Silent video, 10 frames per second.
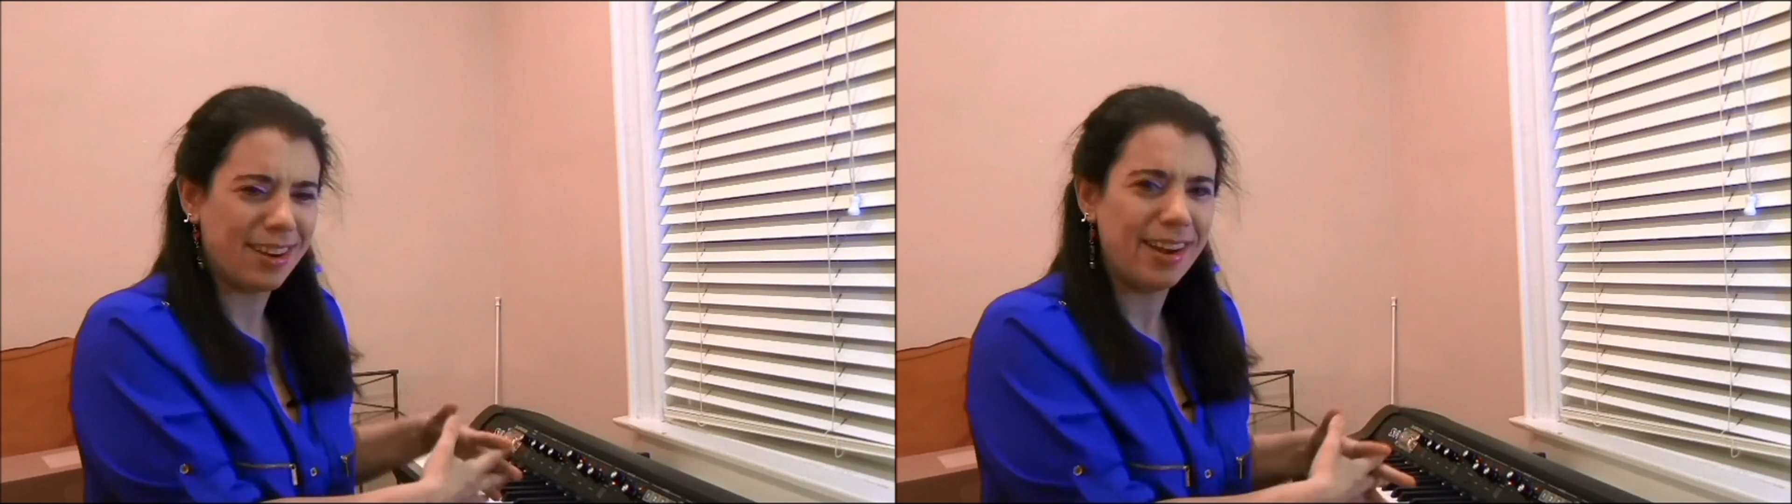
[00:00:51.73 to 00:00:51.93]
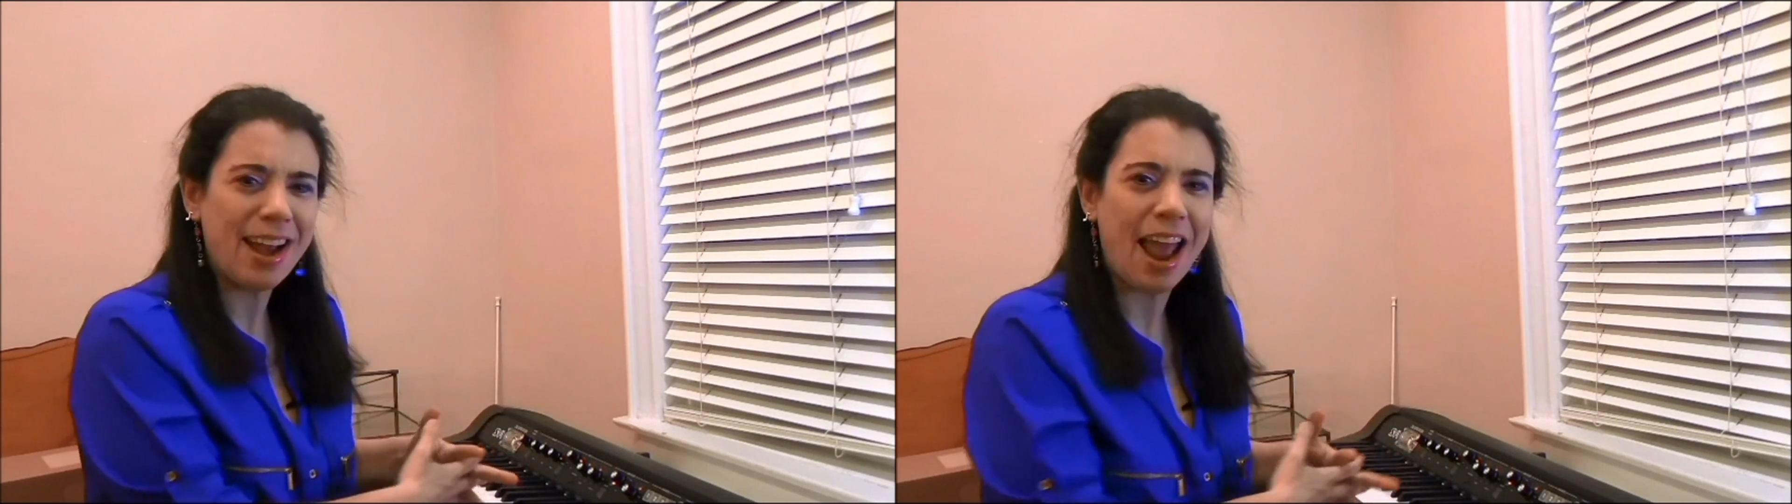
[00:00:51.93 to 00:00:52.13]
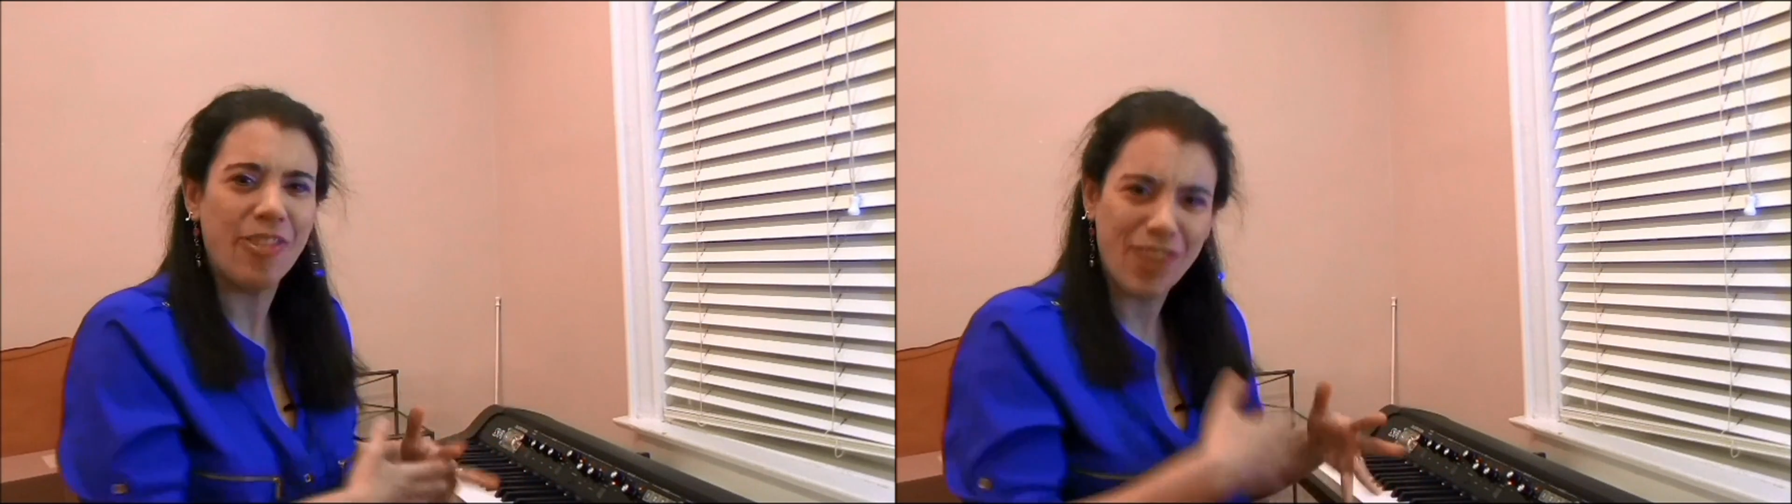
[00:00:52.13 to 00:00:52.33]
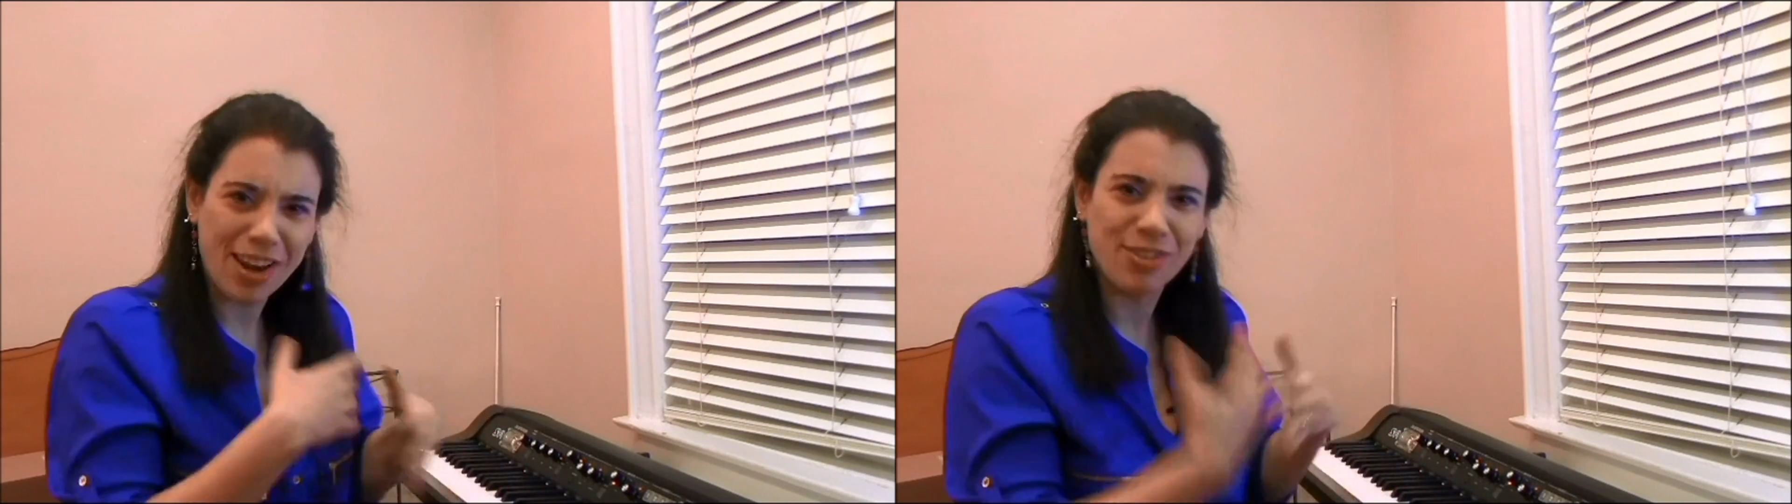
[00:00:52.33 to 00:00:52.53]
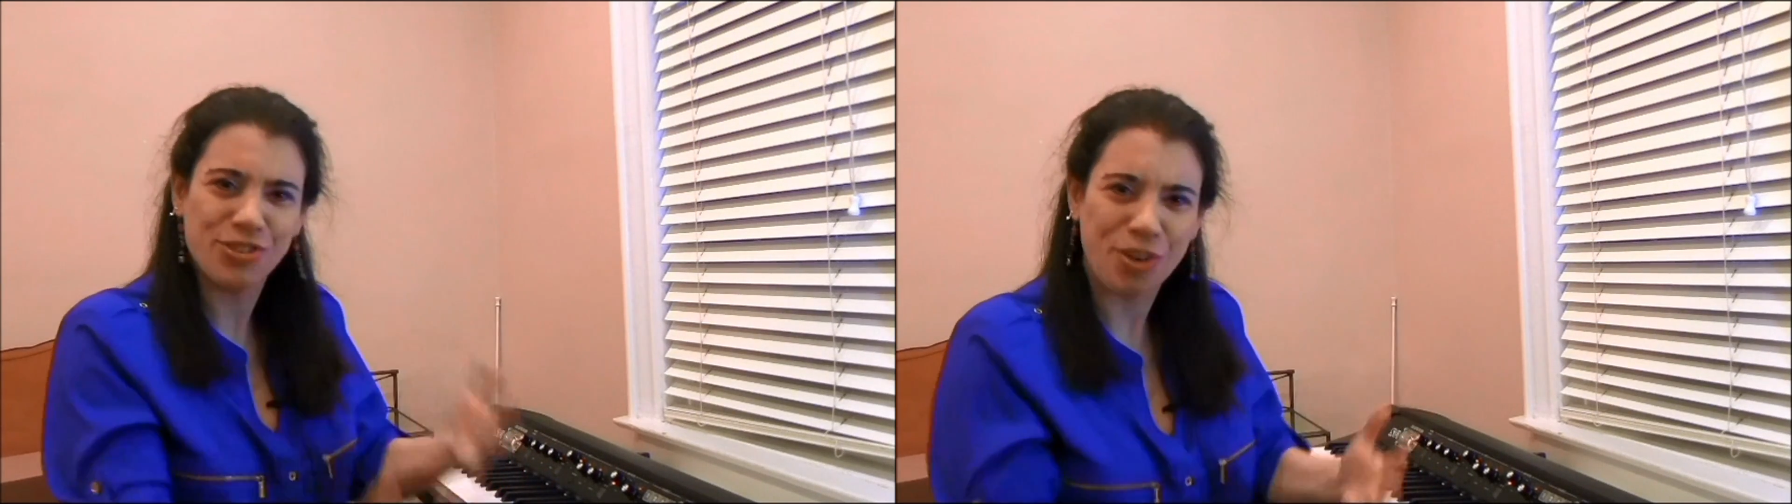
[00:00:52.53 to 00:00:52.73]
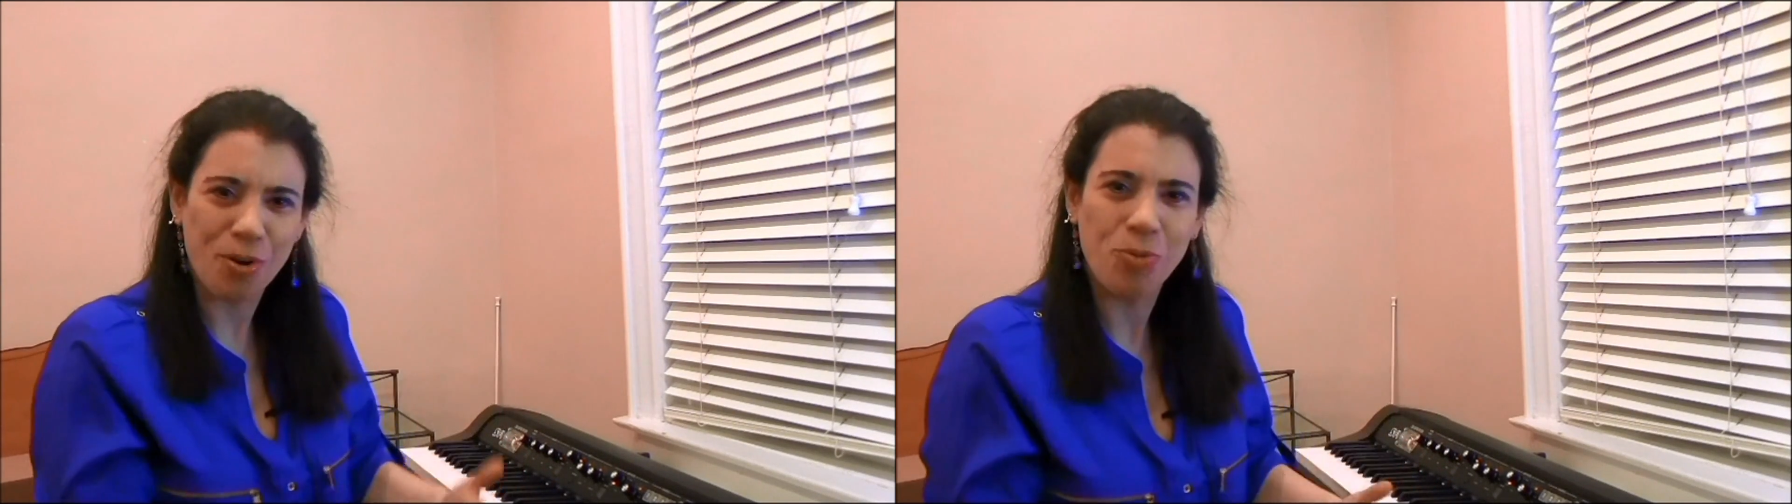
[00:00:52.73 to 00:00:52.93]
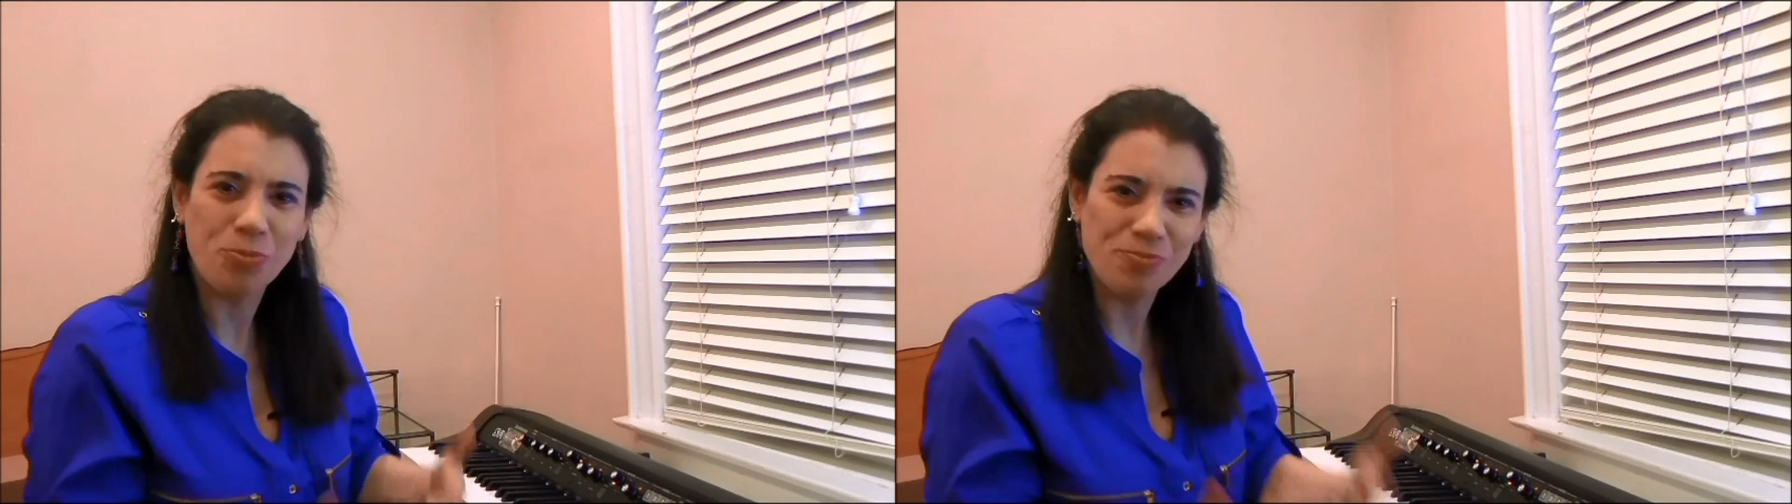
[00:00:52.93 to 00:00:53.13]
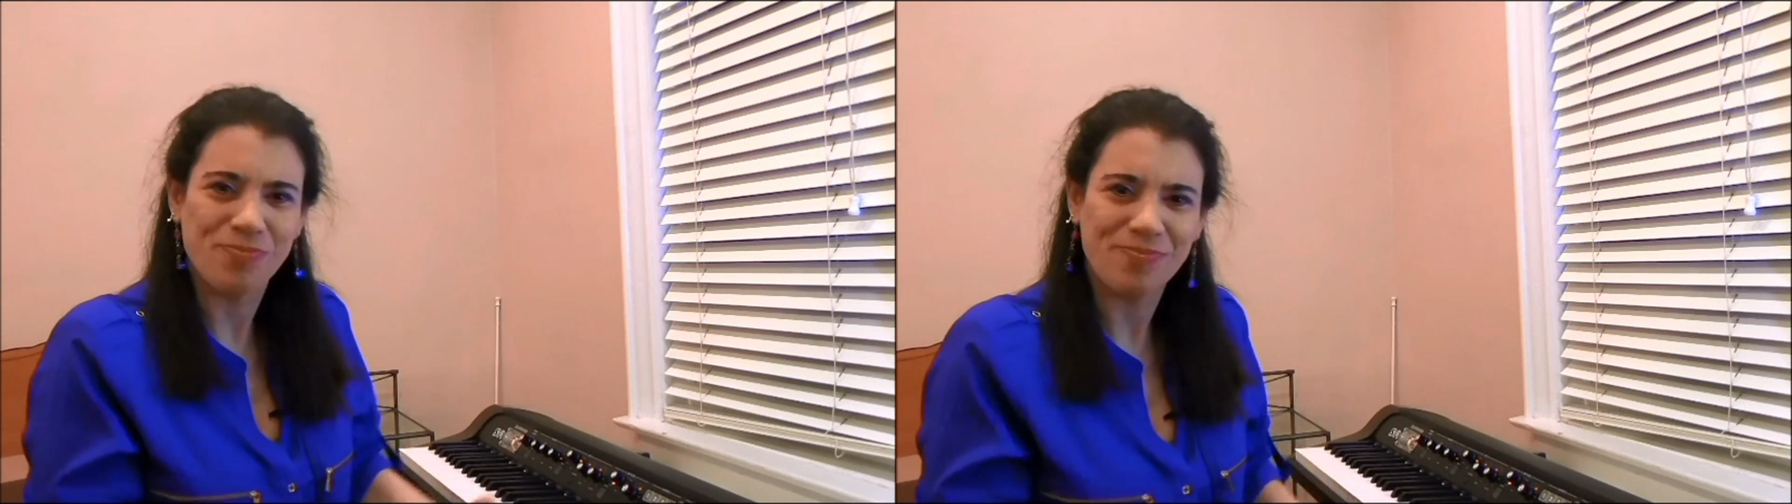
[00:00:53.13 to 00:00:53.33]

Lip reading: it, and then show